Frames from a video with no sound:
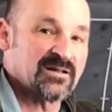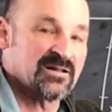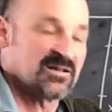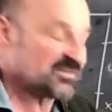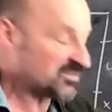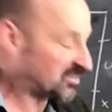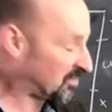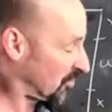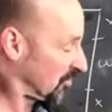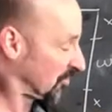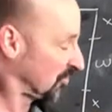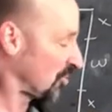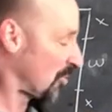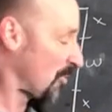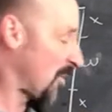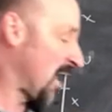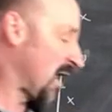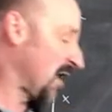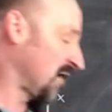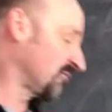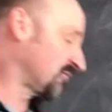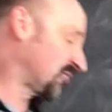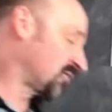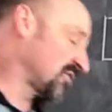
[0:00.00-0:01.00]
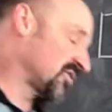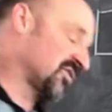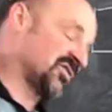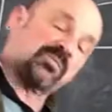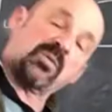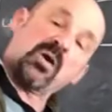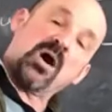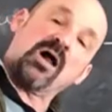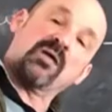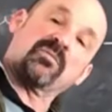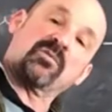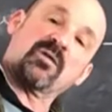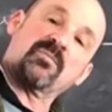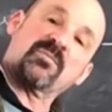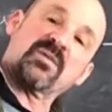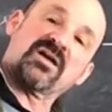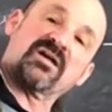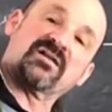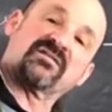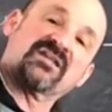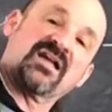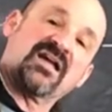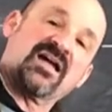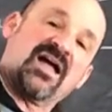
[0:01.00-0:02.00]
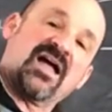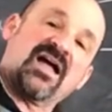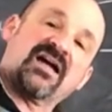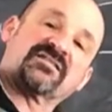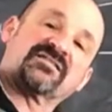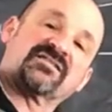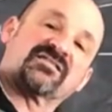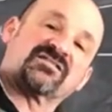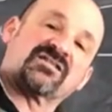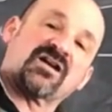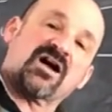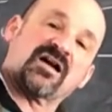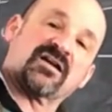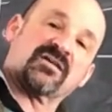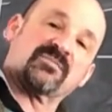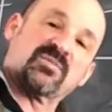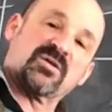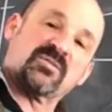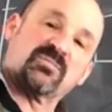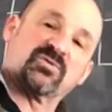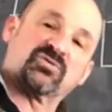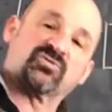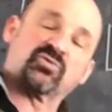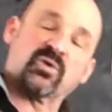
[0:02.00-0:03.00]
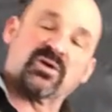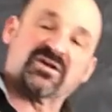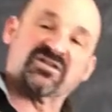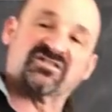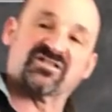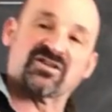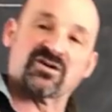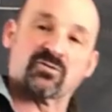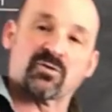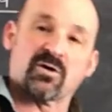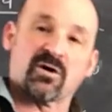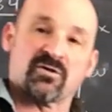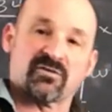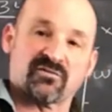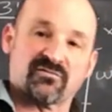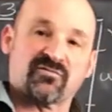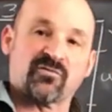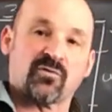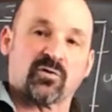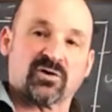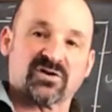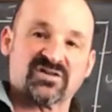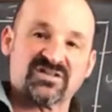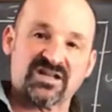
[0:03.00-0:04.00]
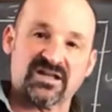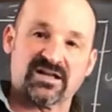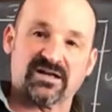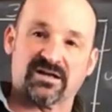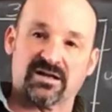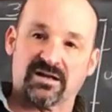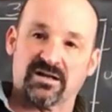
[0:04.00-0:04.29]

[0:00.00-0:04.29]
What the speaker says: So the domain for this problem is x has got to be between 0 and 14